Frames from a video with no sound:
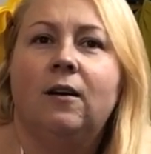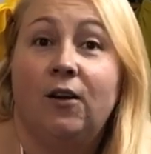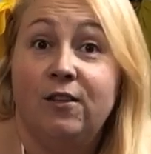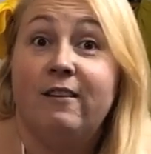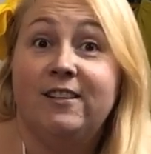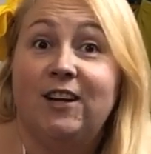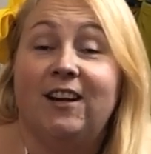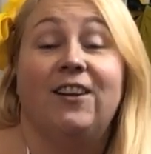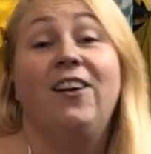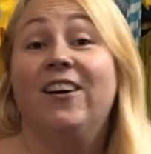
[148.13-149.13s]
On the red
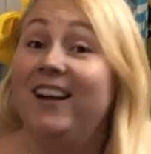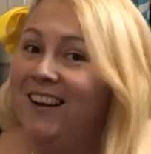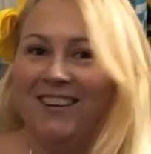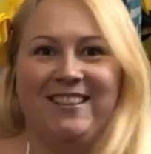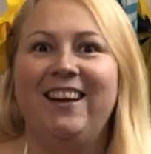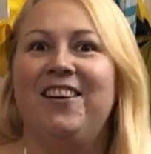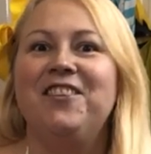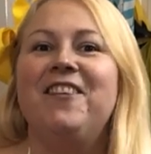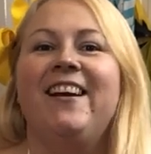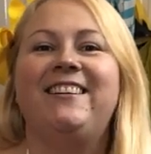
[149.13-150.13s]
channel. Oh, see, on
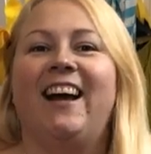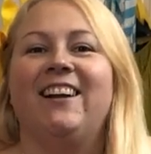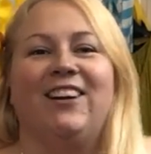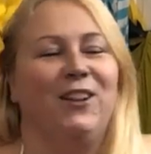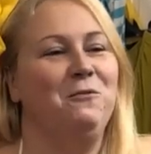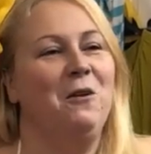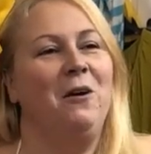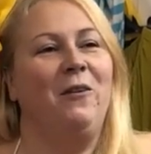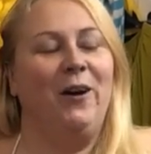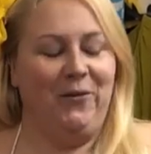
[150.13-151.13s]
the red channel.
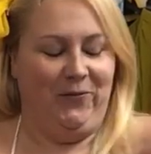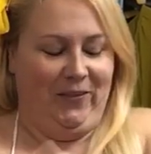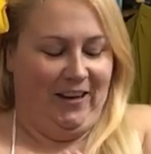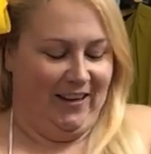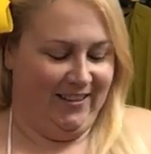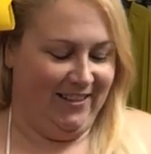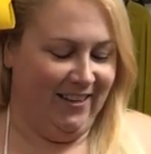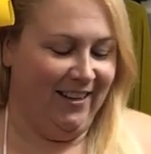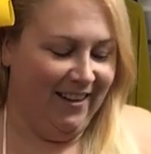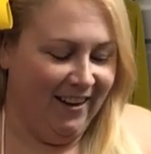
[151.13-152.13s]
Whoop, whoop. Yes.